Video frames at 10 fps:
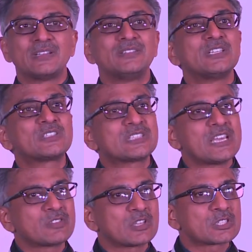This
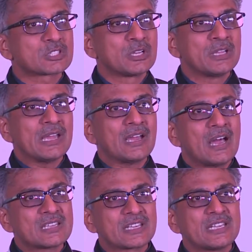saves us,
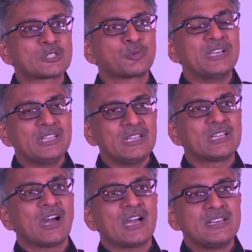as against
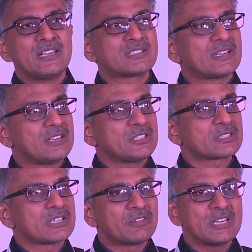20 ideas that reach
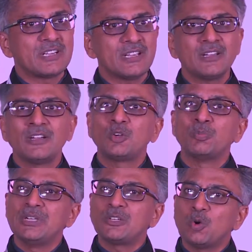us every day, to
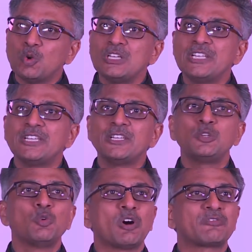meet only
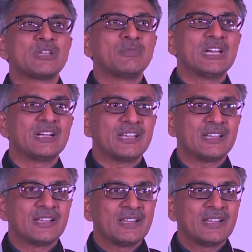2 of them in a day.